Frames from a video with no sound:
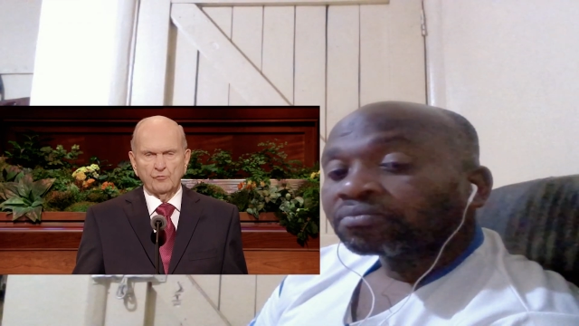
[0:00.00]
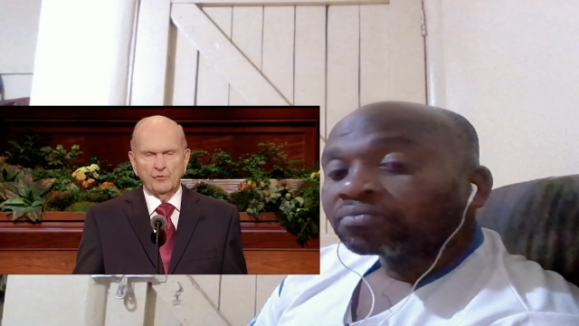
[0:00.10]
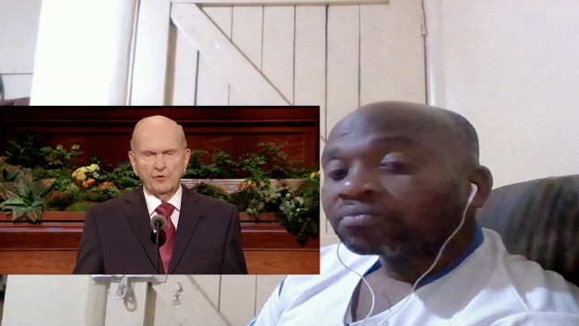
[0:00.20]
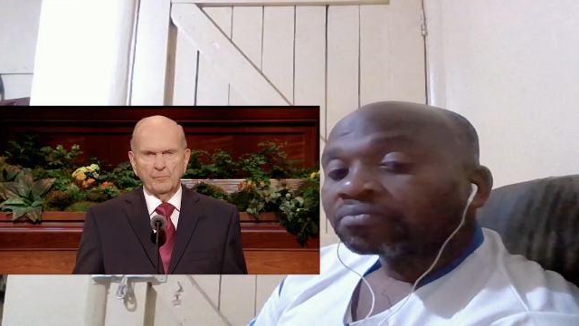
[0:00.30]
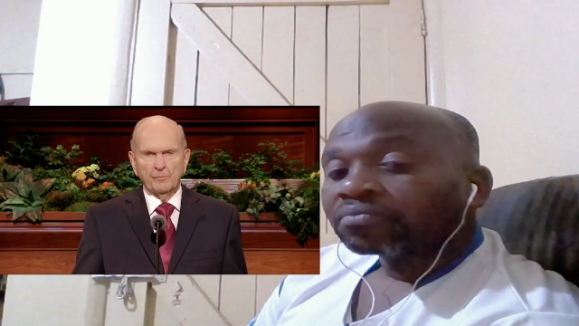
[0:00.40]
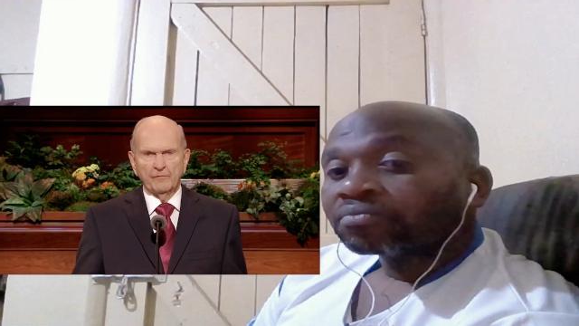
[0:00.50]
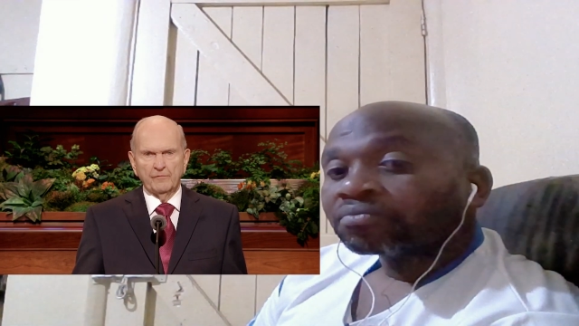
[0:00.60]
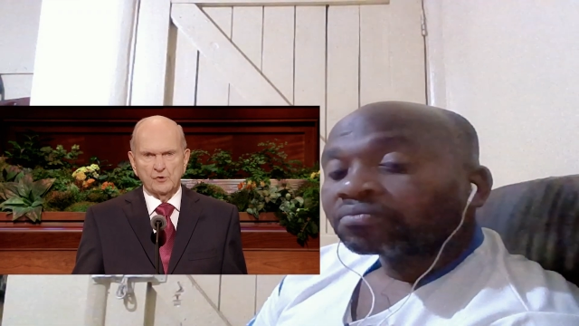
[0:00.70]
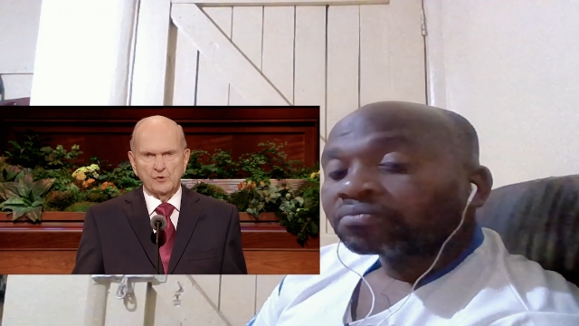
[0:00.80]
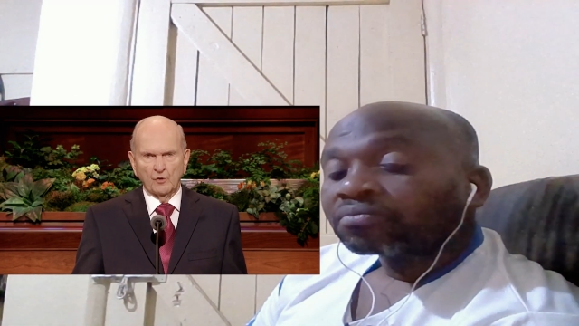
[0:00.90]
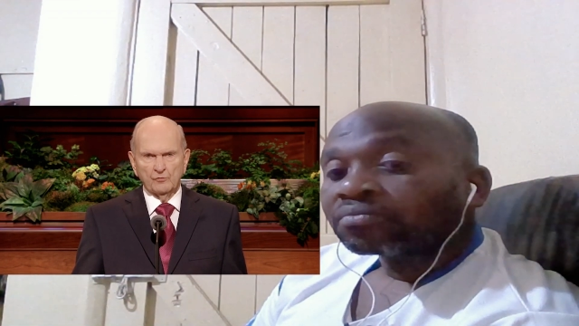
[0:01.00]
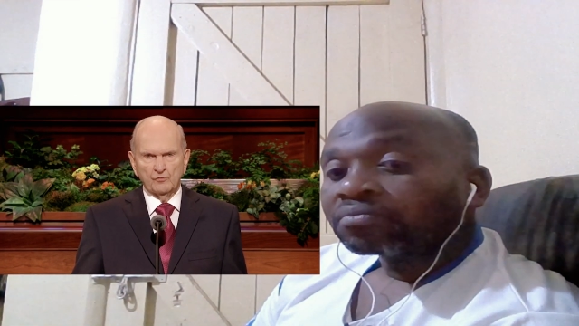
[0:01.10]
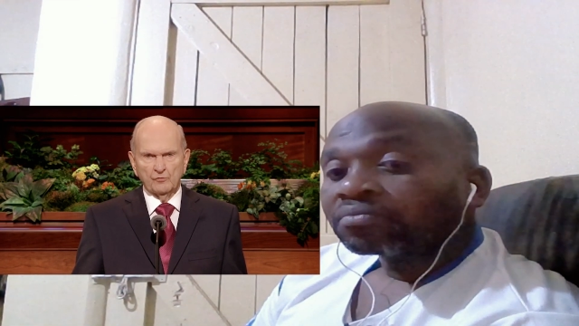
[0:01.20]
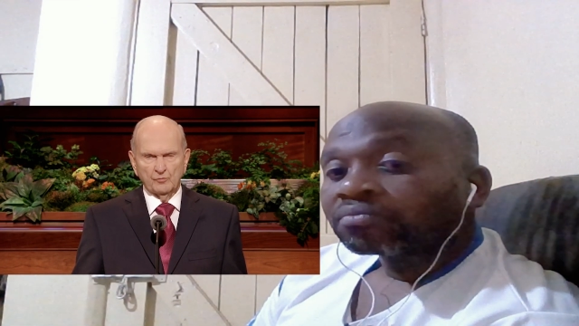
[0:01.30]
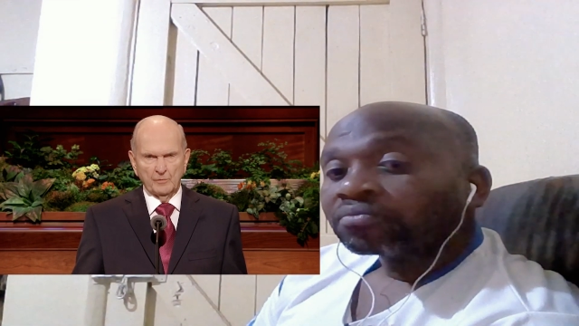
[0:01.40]
Speaker 1: through the prophet
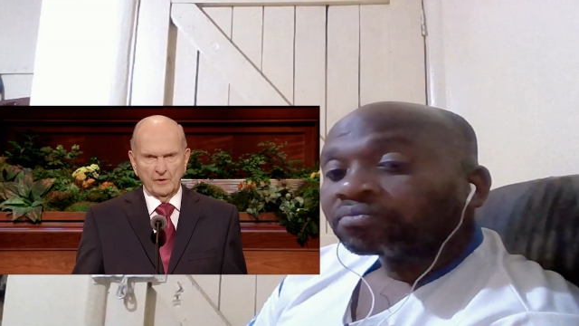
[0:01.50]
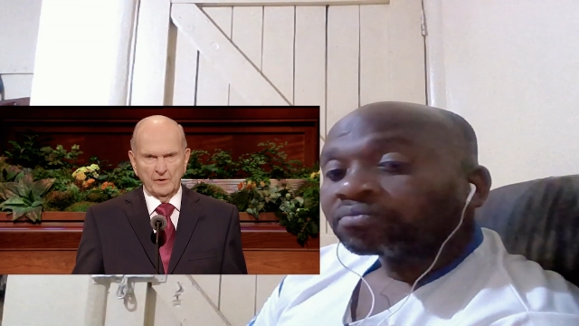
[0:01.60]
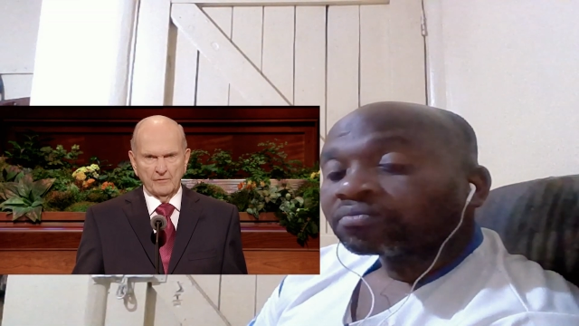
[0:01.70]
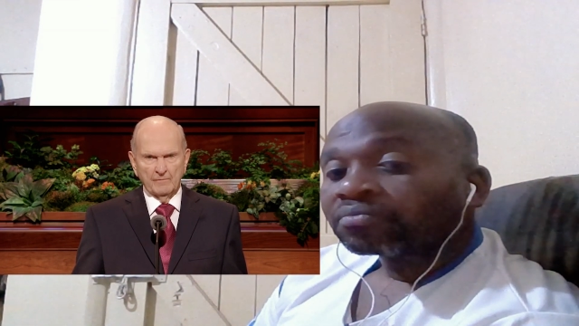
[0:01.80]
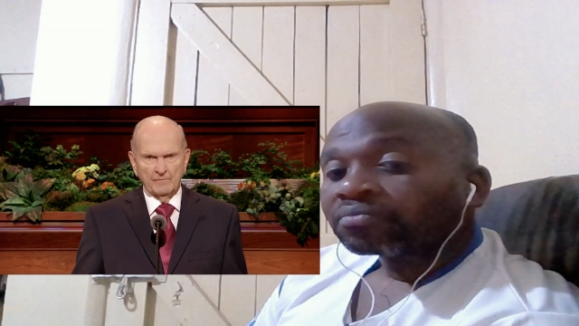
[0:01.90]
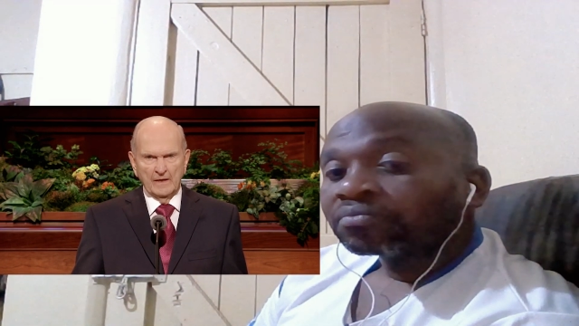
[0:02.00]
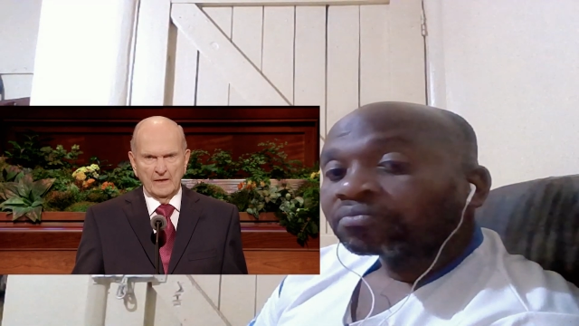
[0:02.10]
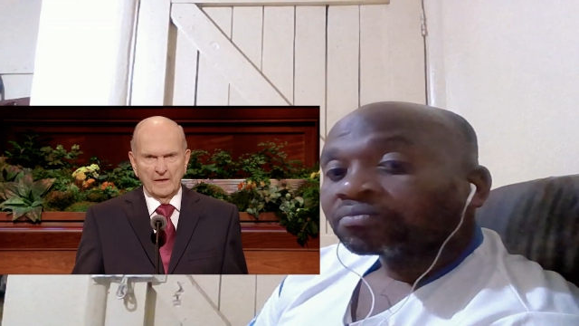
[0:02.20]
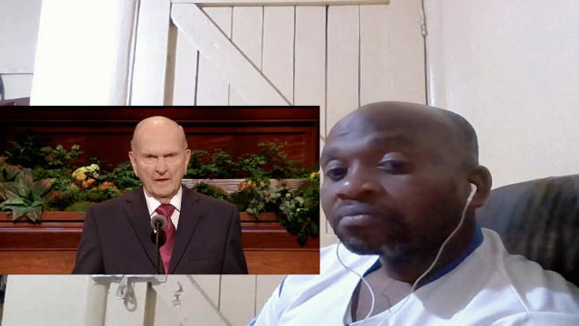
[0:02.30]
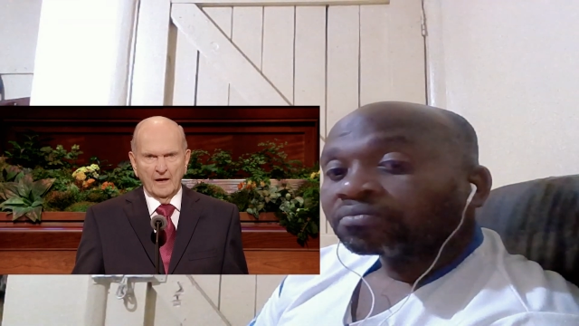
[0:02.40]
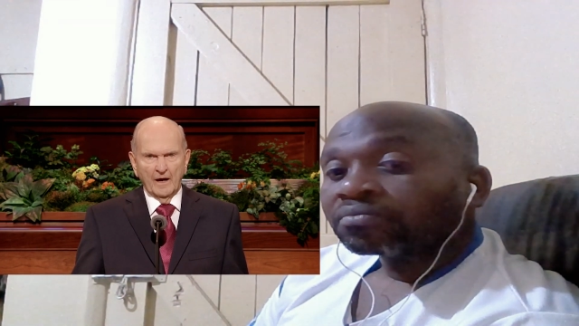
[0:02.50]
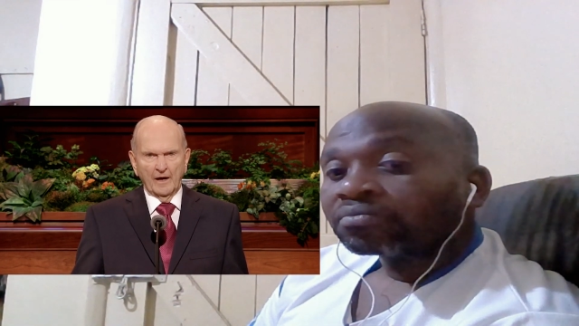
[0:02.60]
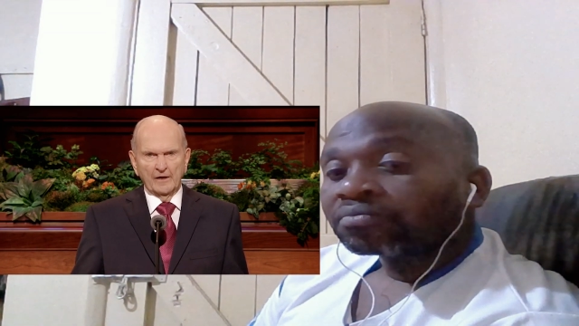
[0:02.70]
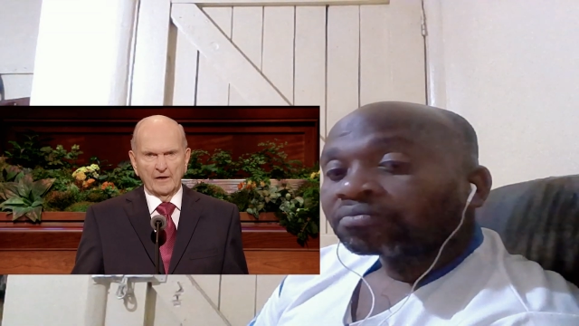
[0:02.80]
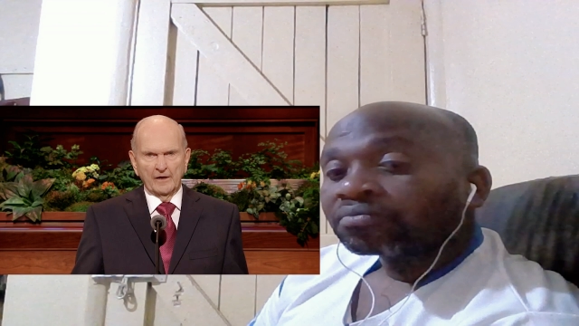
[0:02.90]
Joseph Smith.
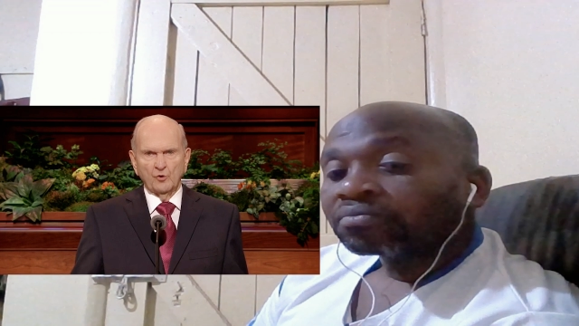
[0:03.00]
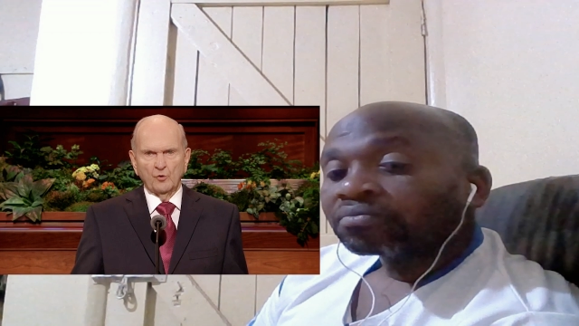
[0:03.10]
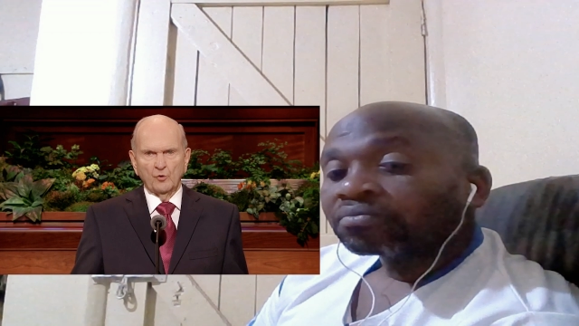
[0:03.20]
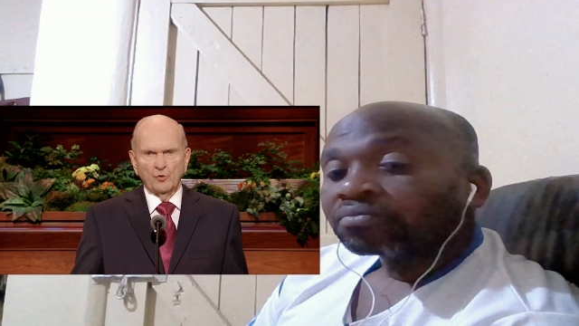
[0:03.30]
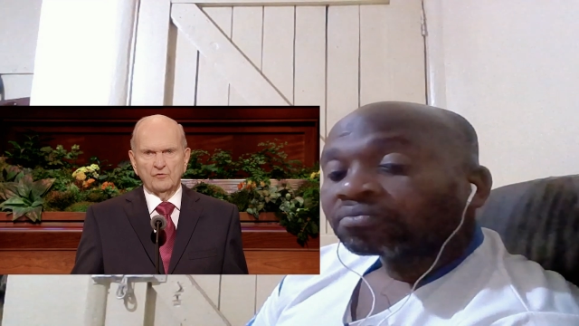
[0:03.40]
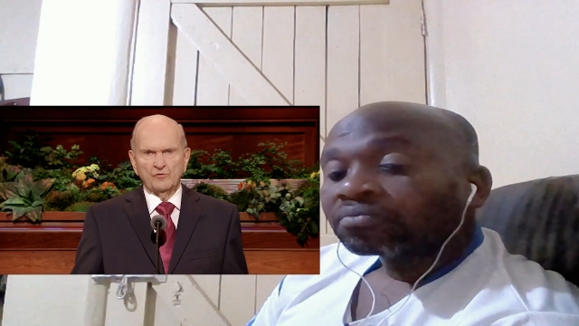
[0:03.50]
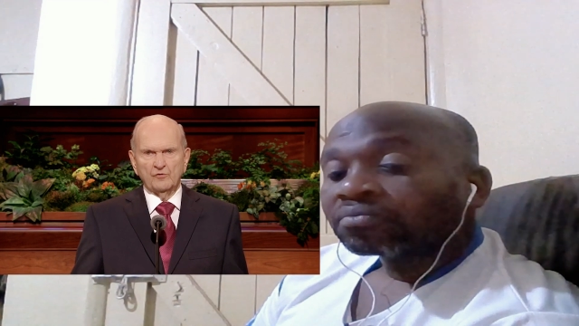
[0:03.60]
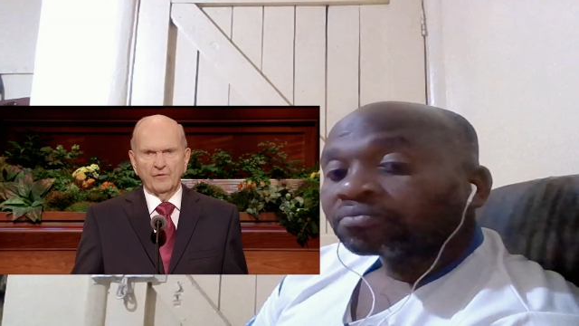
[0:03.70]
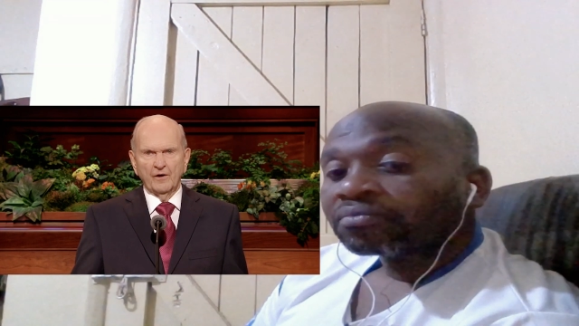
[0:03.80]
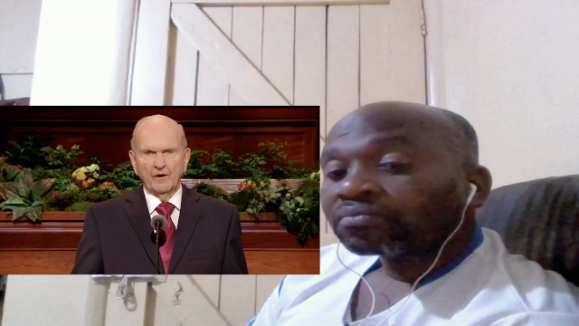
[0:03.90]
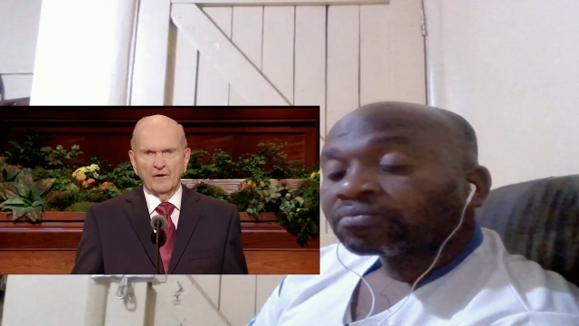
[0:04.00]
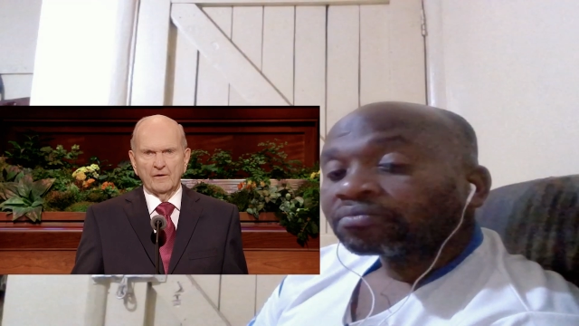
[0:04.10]
I so testify